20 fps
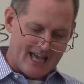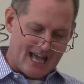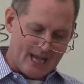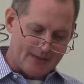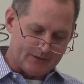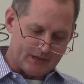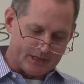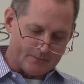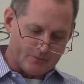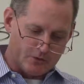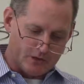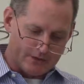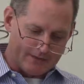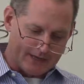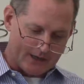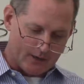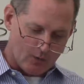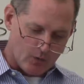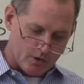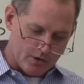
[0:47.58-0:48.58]
I'm going to put
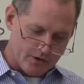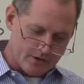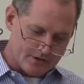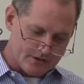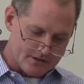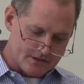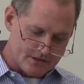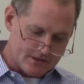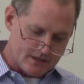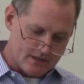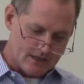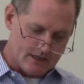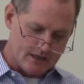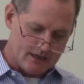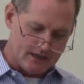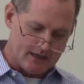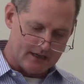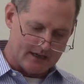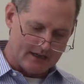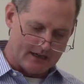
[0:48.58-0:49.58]
my words
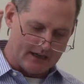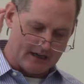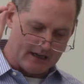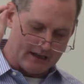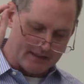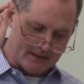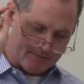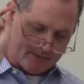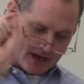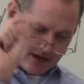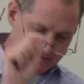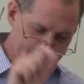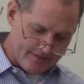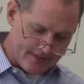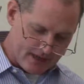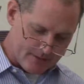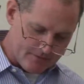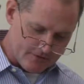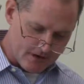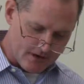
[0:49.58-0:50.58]
in the mouth of
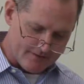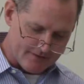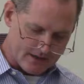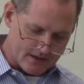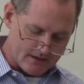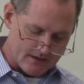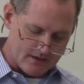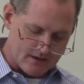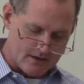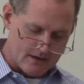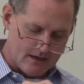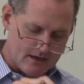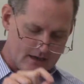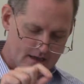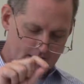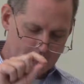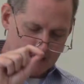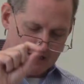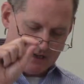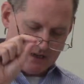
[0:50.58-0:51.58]
that prophet,
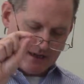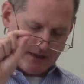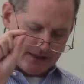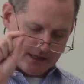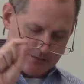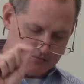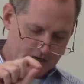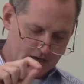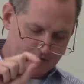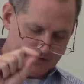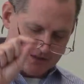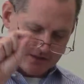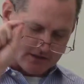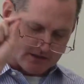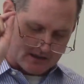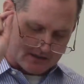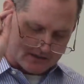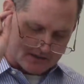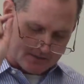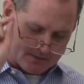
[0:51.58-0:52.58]
and that prophet is
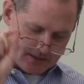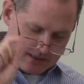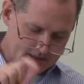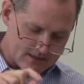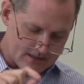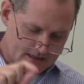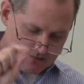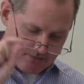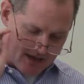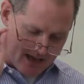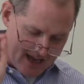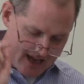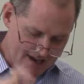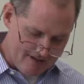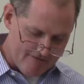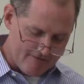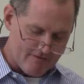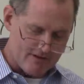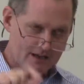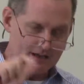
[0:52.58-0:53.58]
going to speak to them
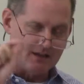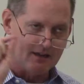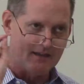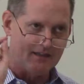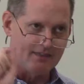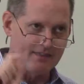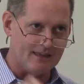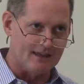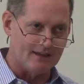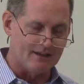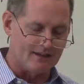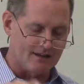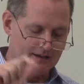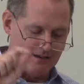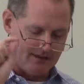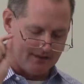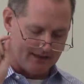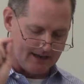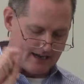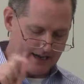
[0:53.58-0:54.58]
everything
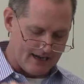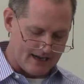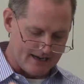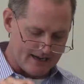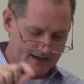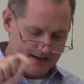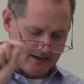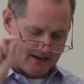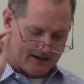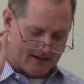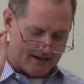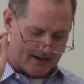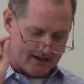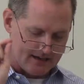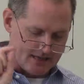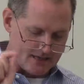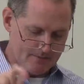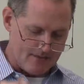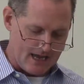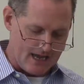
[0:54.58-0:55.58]
that I
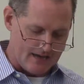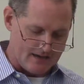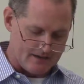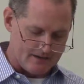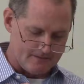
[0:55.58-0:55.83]
command.